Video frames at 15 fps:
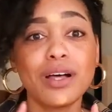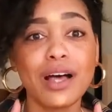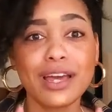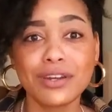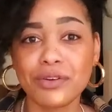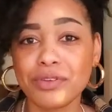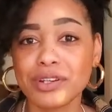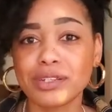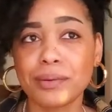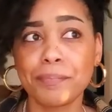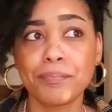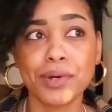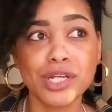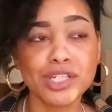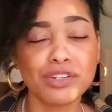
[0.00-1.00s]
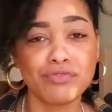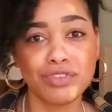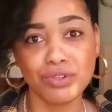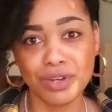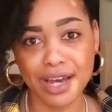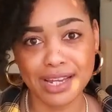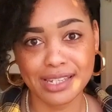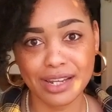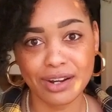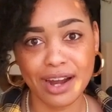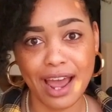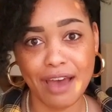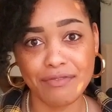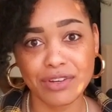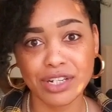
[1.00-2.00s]
I know there's a bunch of you guys that are
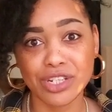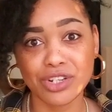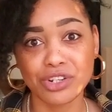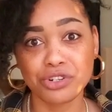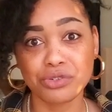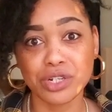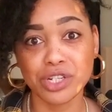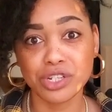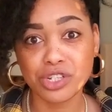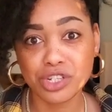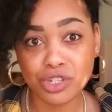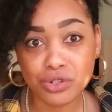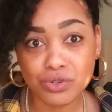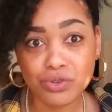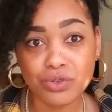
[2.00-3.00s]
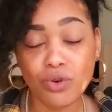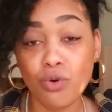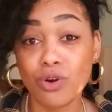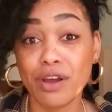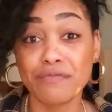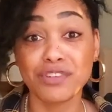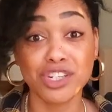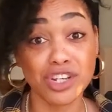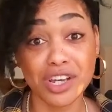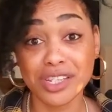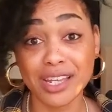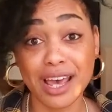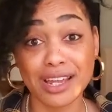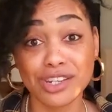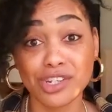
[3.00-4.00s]
having surgery soon or have just
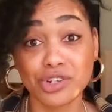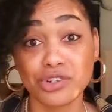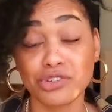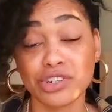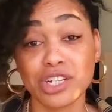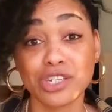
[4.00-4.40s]
had surgery.